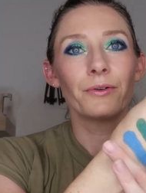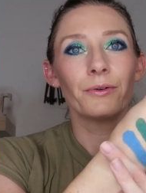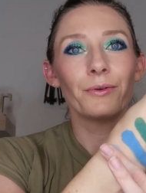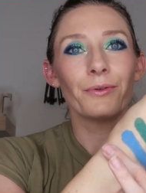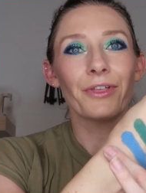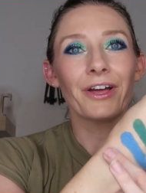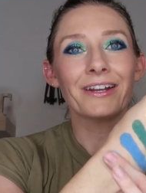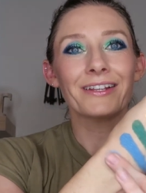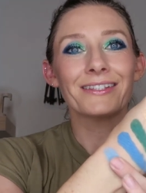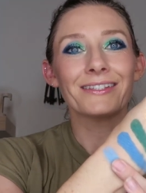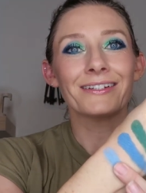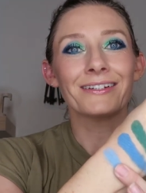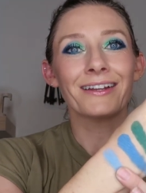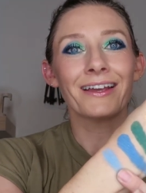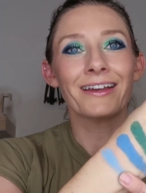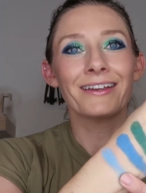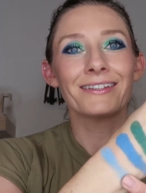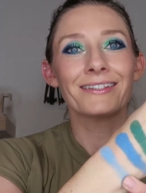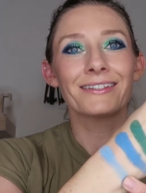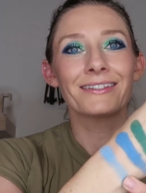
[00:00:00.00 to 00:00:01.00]
Ooh, that is a
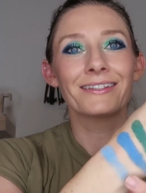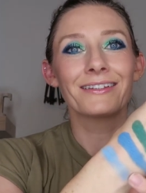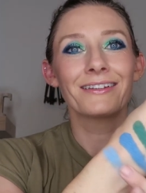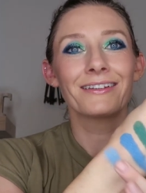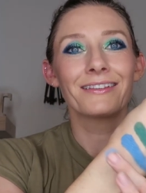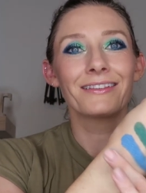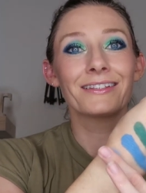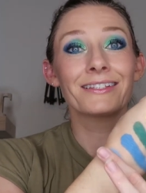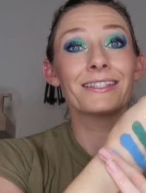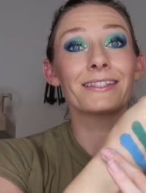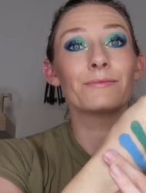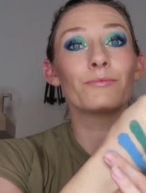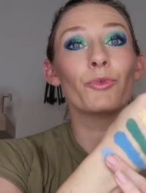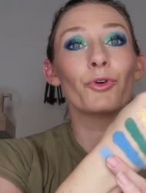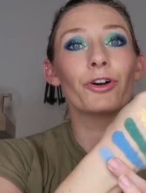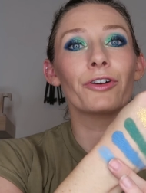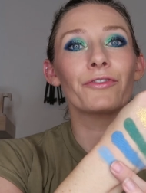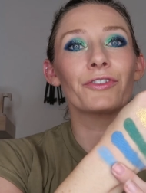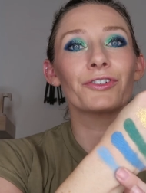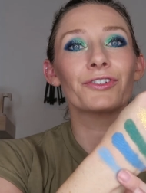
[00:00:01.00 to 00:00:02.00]
nice, this is
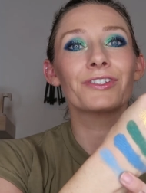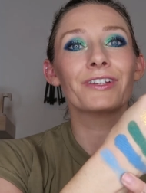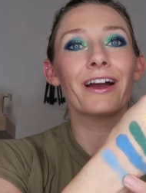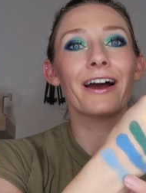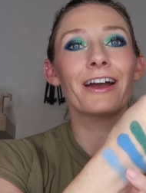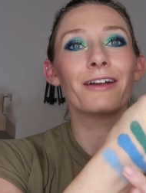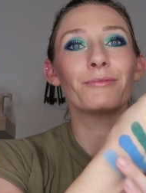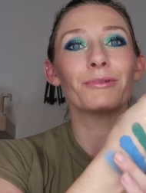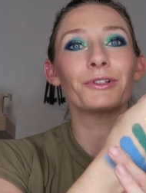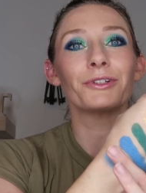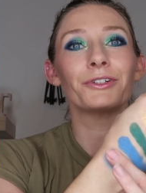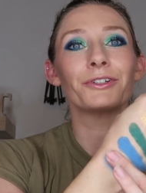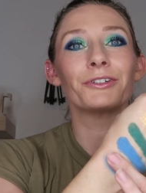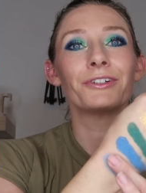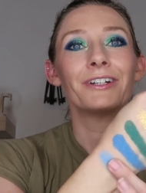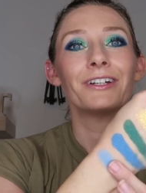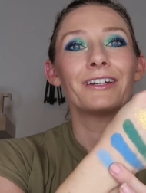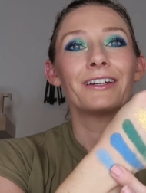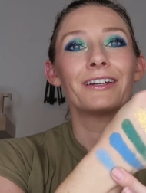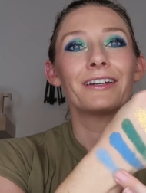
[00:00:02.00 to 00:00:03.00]
more of your sky blue.
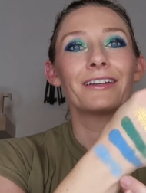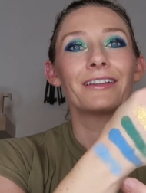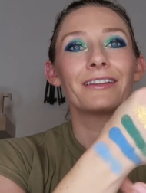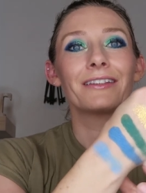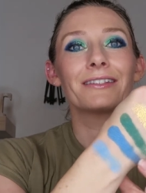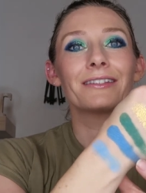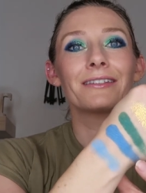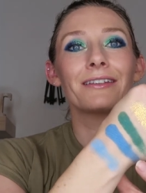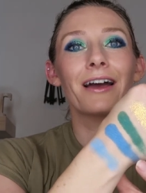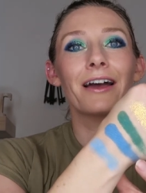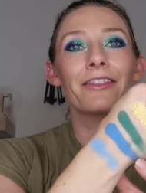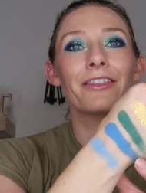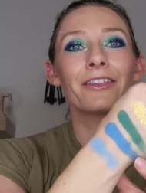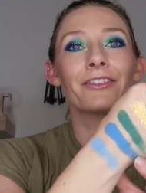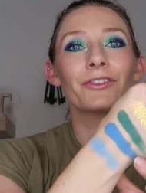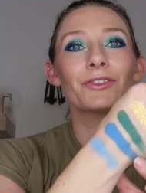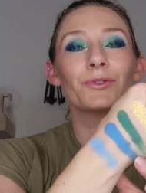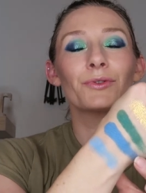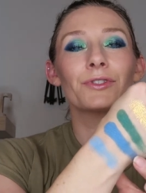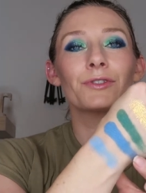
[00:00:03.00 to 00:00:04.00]
This is, I
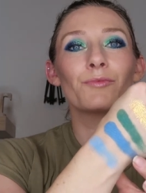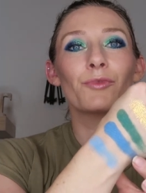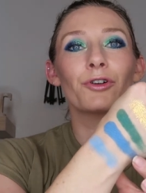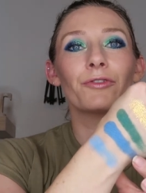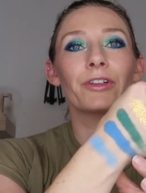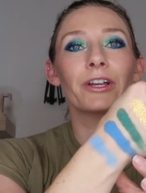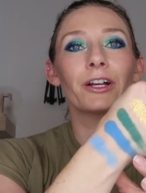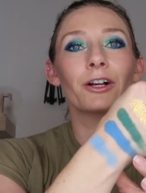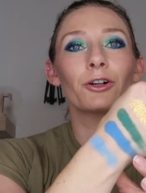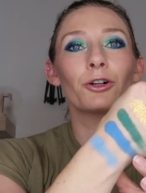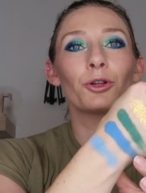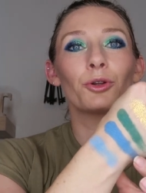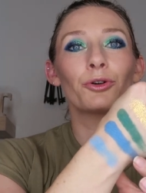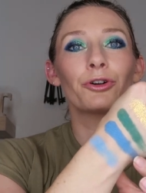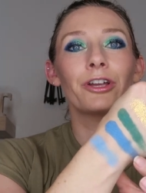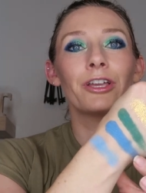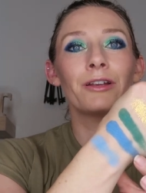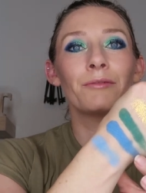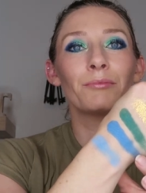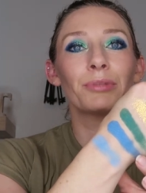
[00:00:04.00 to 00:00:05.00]
think this one's more of like a
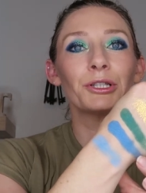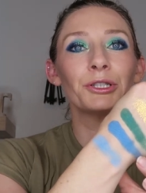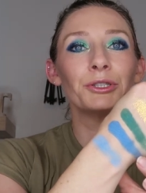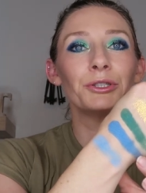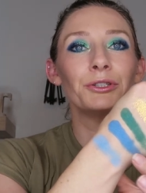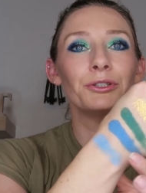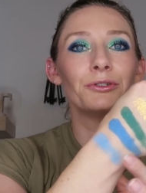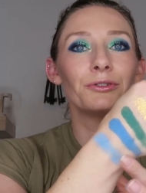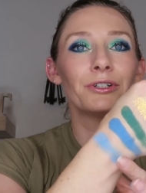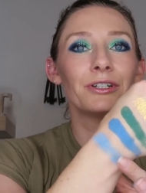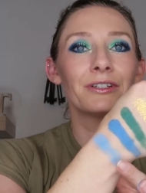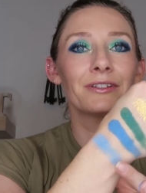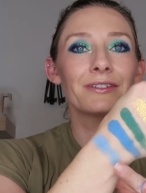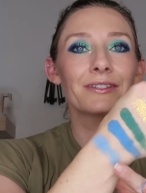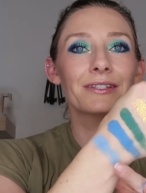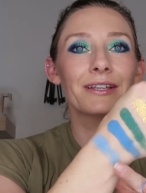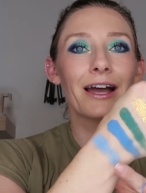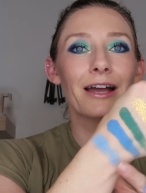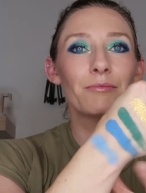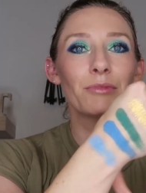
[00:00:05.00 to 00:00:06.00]
chlorine blue,
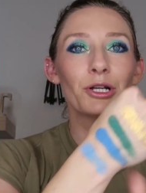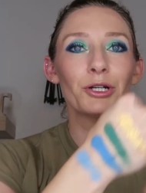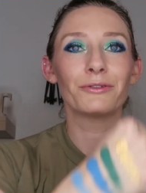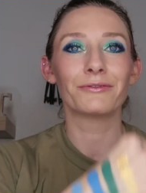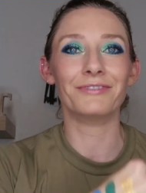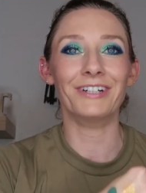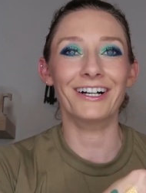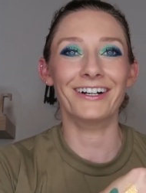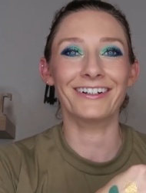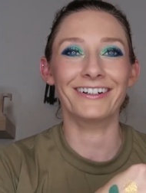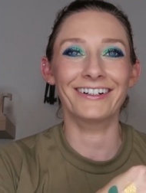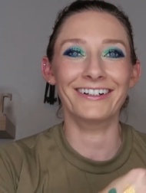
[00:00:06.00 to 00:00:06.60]
sky blue.